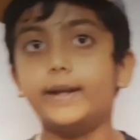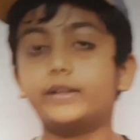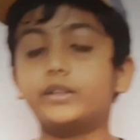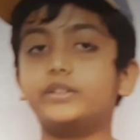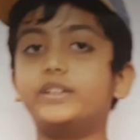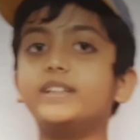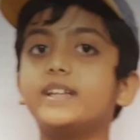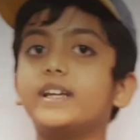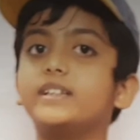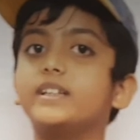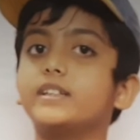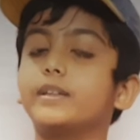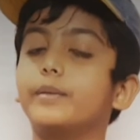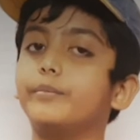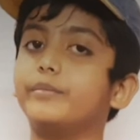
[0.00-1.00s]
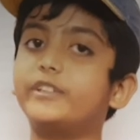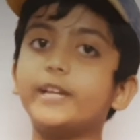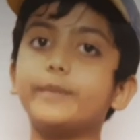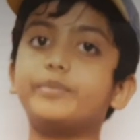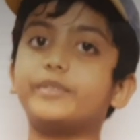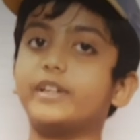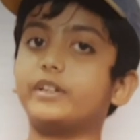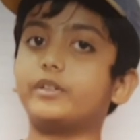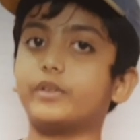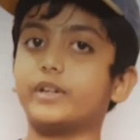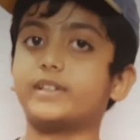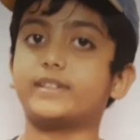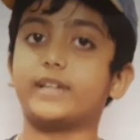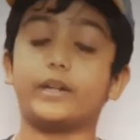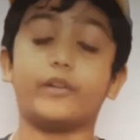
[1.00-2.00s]
So these are just some tips and
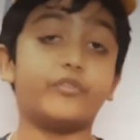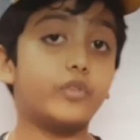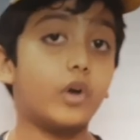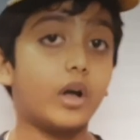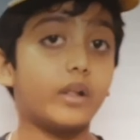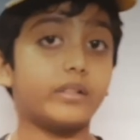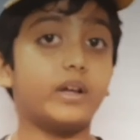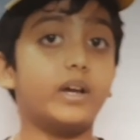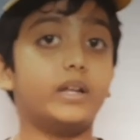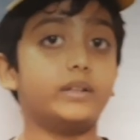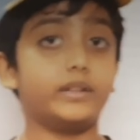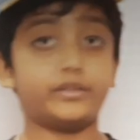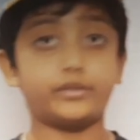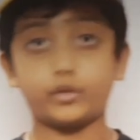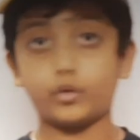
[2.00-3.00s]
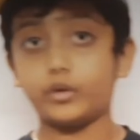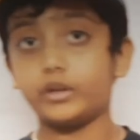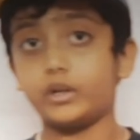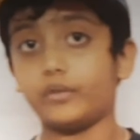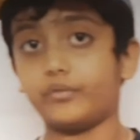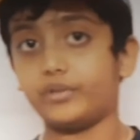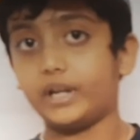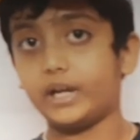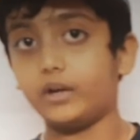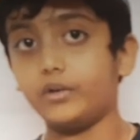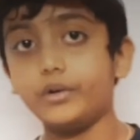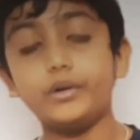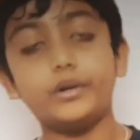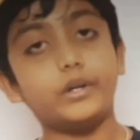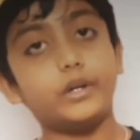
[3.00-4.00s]
tricks, and of course the story of
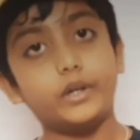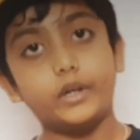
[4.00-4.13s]
Lego.